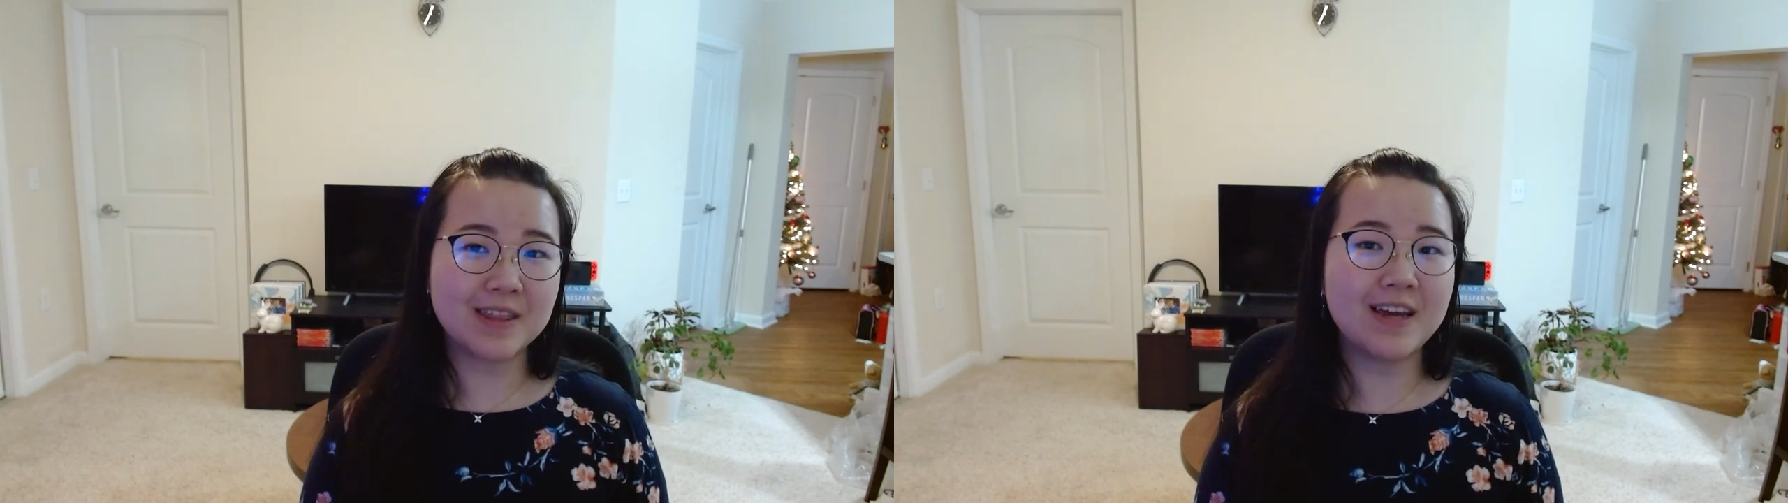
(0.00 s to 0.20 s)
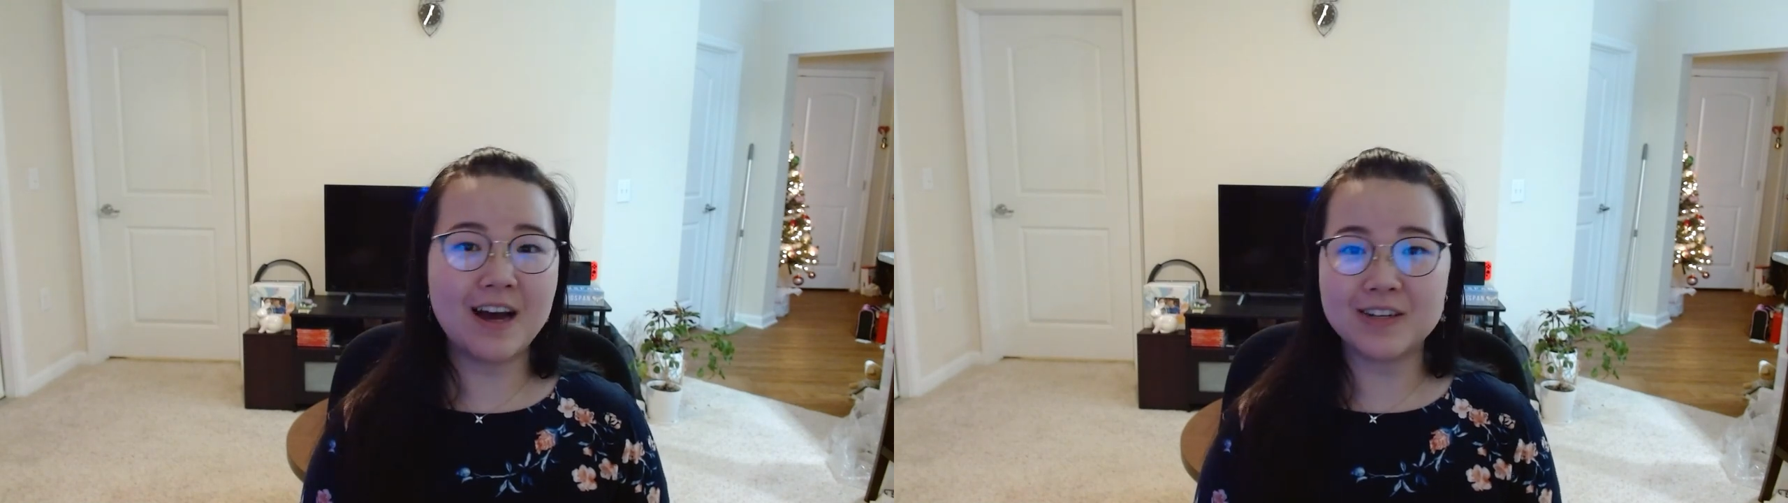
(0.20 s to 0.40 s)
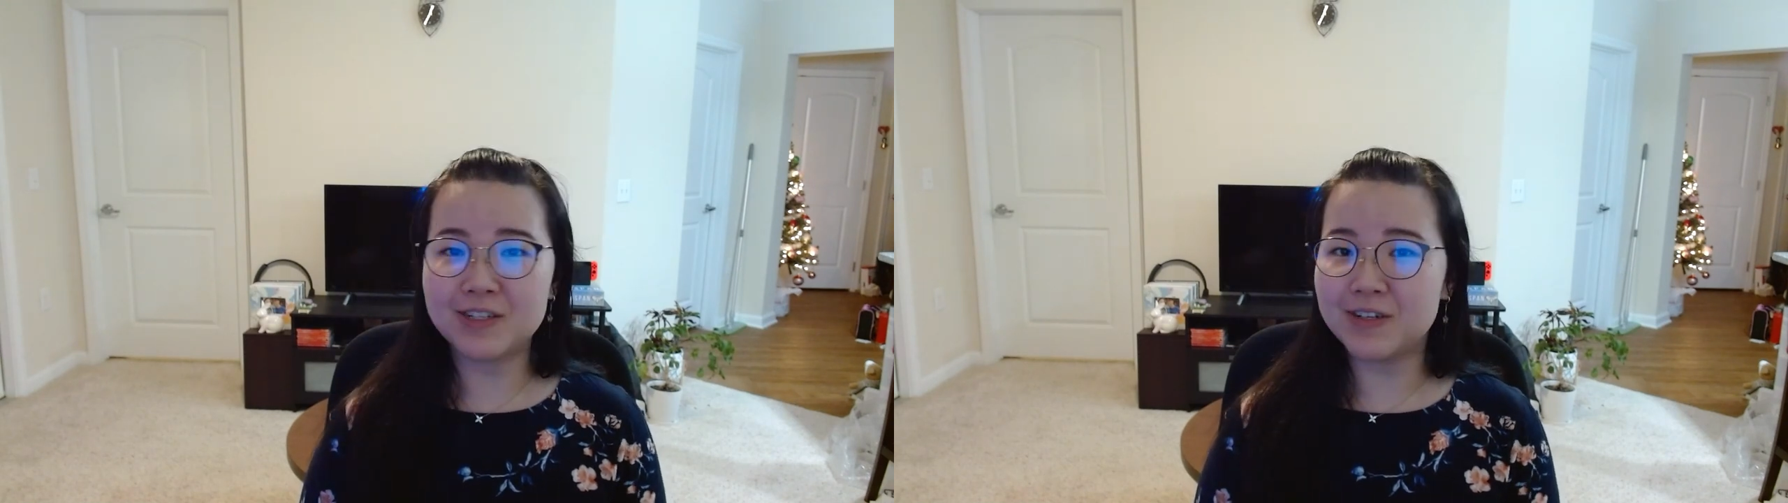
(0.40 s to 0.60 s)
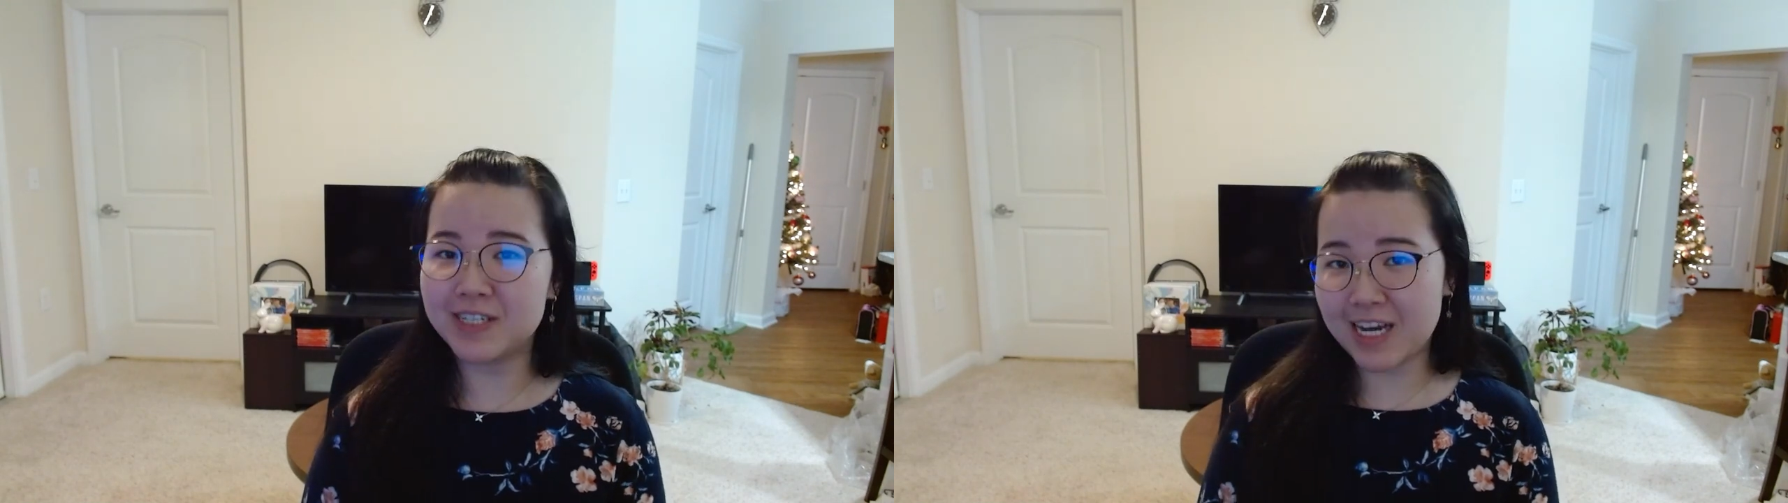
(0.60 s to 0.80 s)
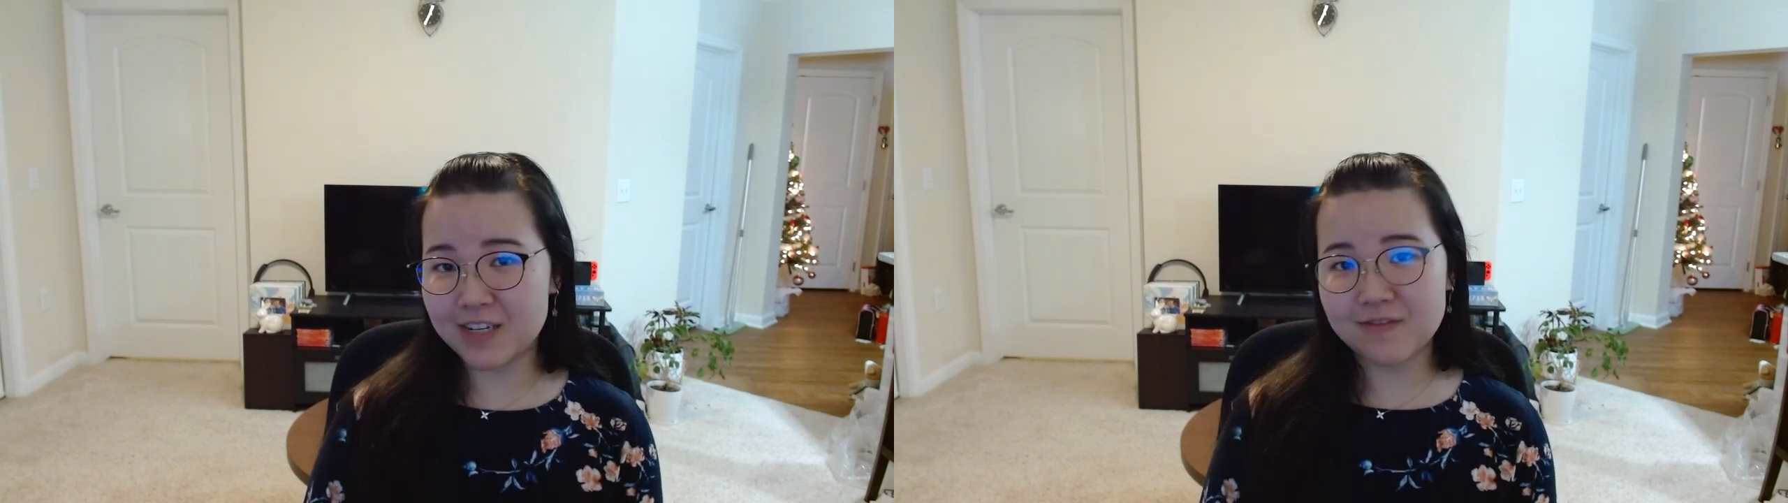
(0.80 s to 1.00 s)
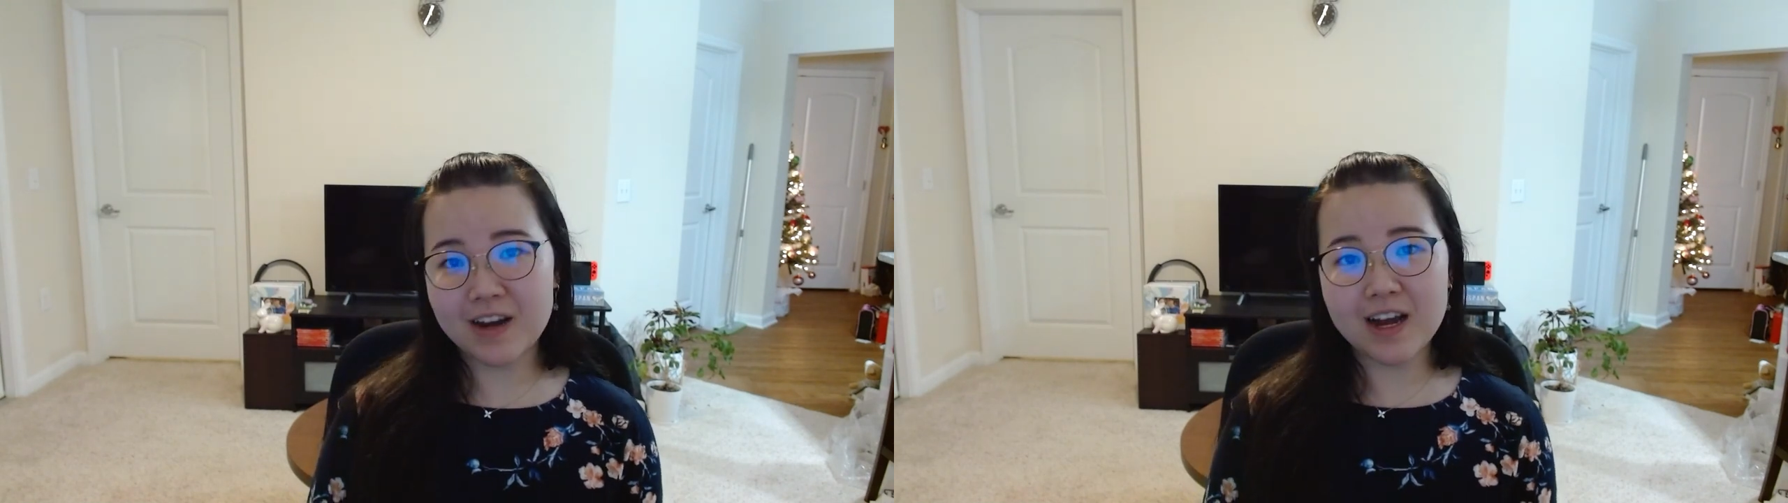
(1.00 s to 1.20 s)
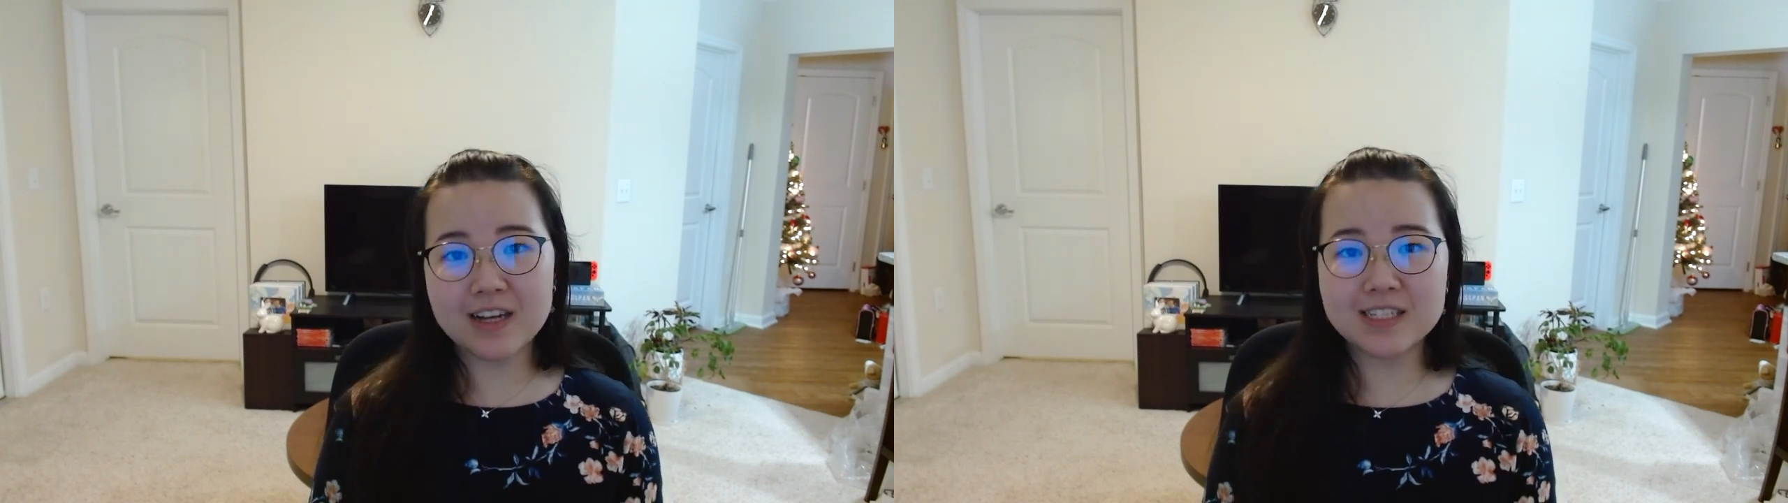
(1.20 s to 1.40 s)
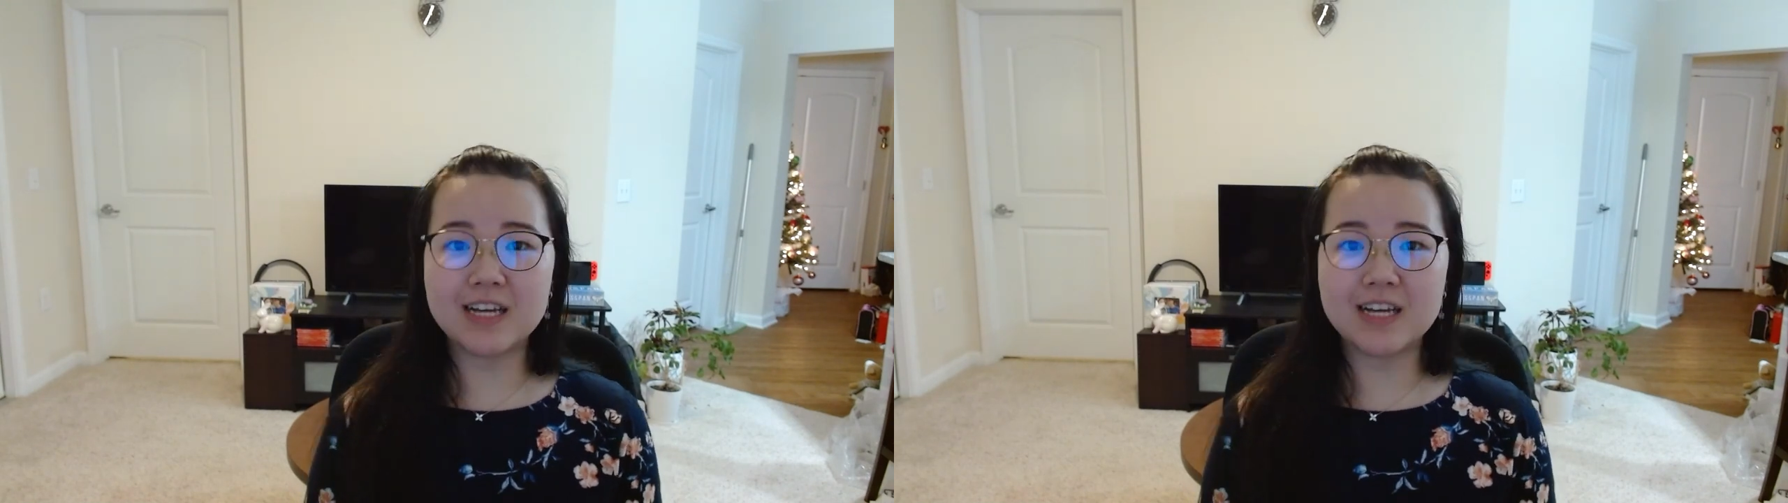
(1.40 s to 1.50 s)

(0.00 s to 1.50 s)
how to attach files,